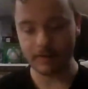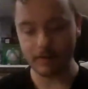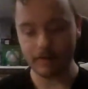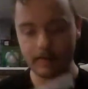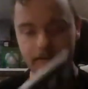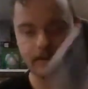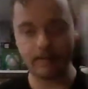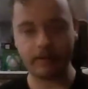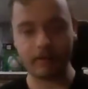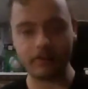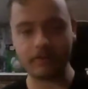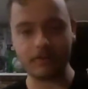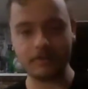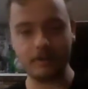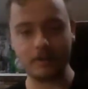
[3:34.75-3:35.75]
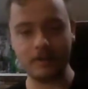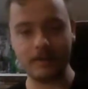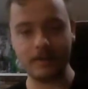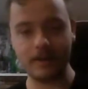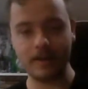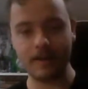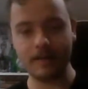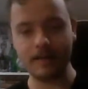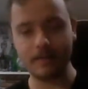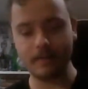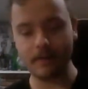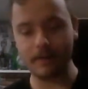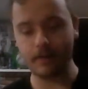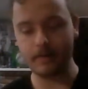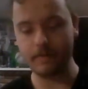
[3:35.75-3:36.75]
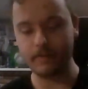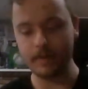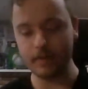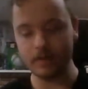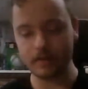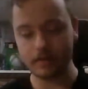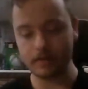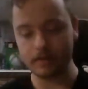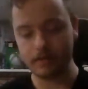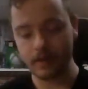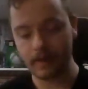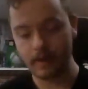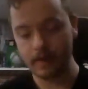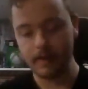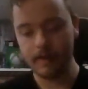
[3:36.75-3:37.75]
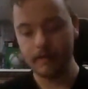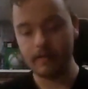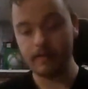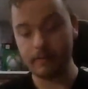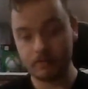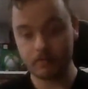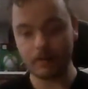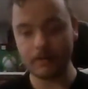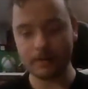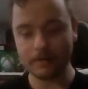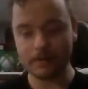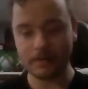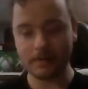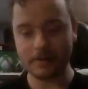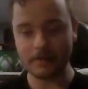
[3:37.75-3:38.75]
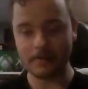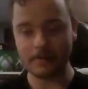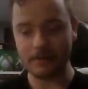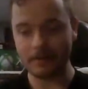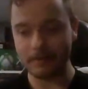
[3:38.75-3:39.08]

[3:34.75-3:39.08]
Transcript: and also GTA Definitive Edition, the trilogy, I should say.